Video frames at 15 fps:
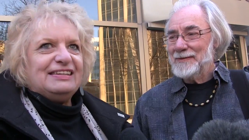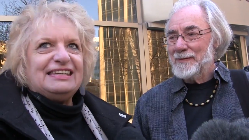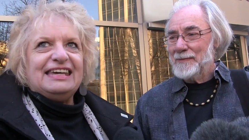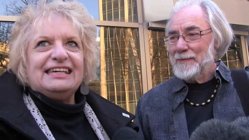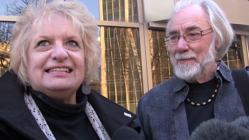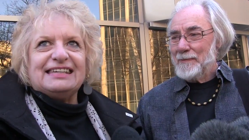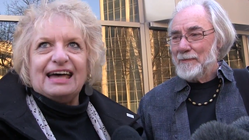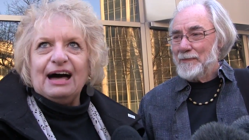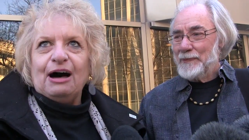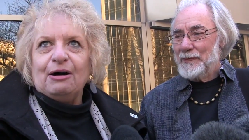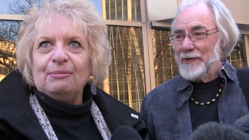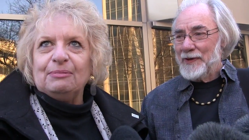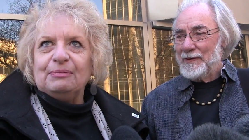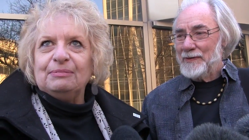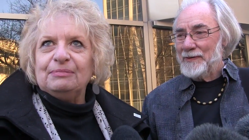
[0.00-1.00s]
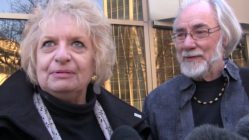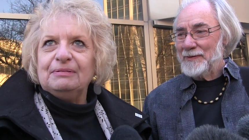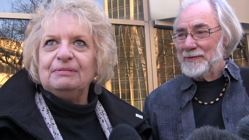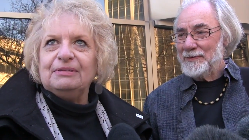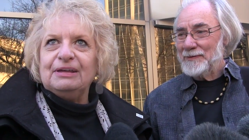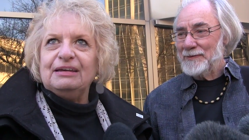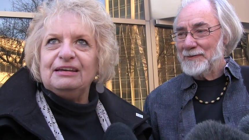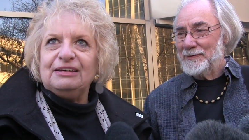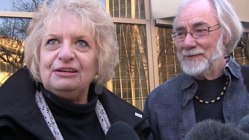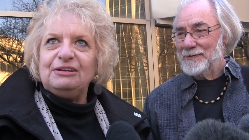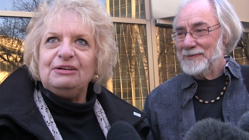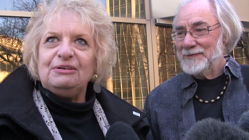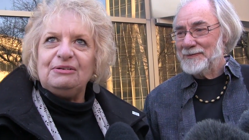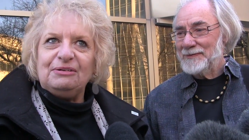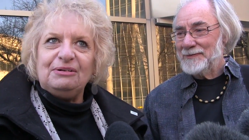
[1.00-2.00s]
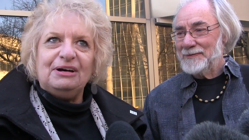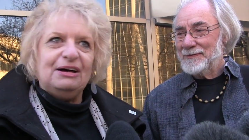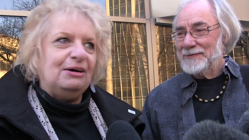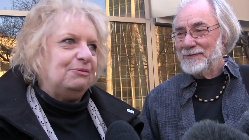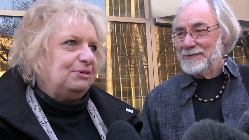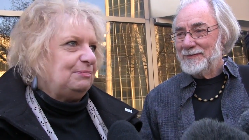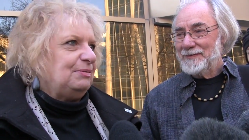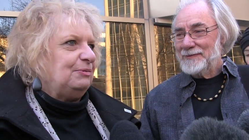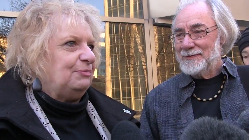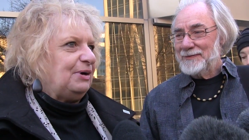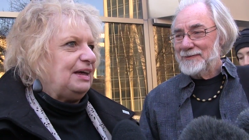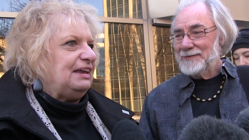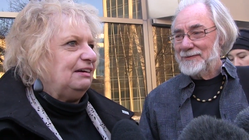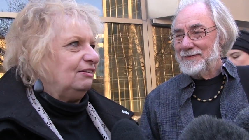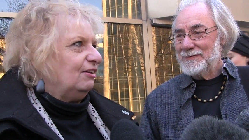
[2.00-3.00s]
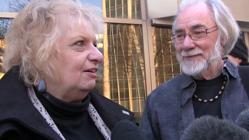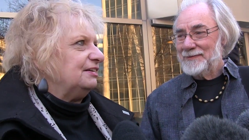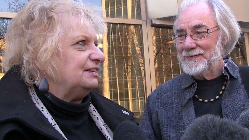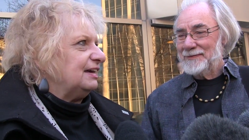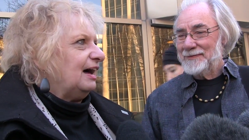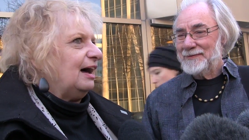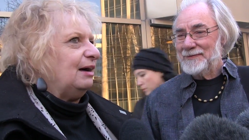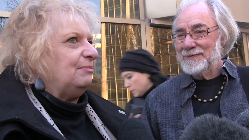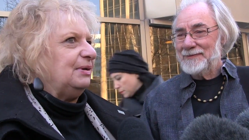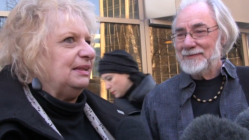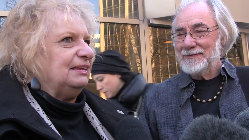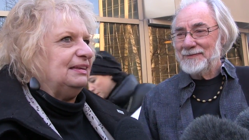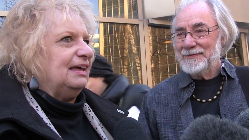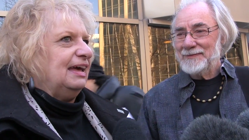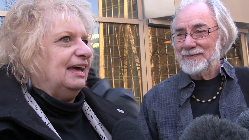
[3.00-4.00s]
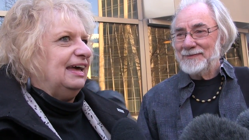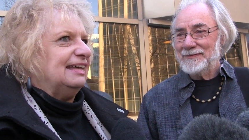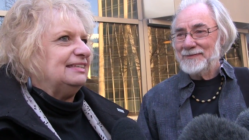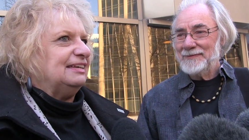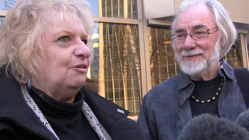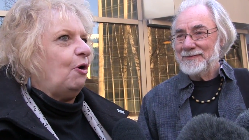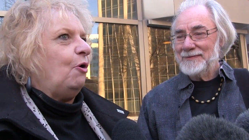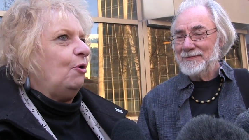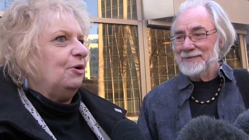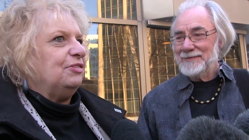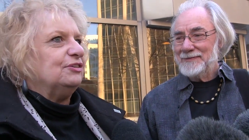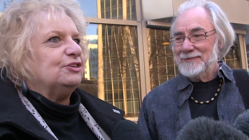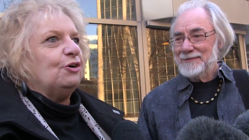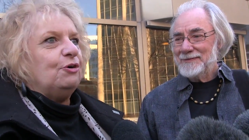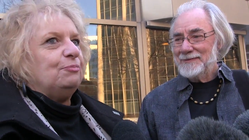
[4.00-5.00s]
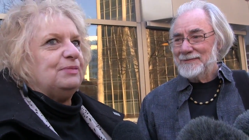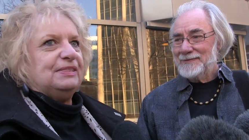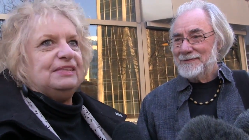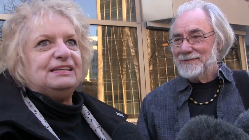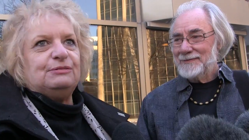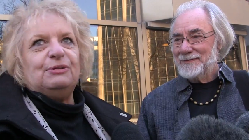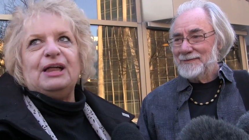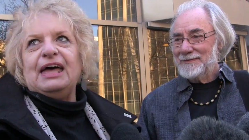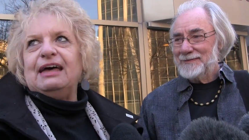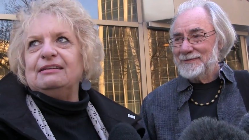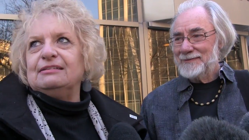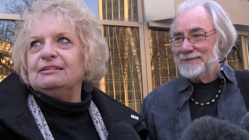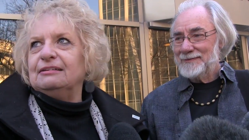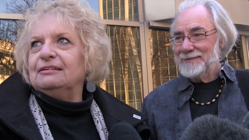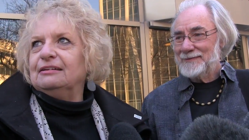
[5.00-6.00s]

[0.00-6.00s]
Speaker 1: the day has come. You know, we've been waiting a long time, and it's a There's hope that this will end.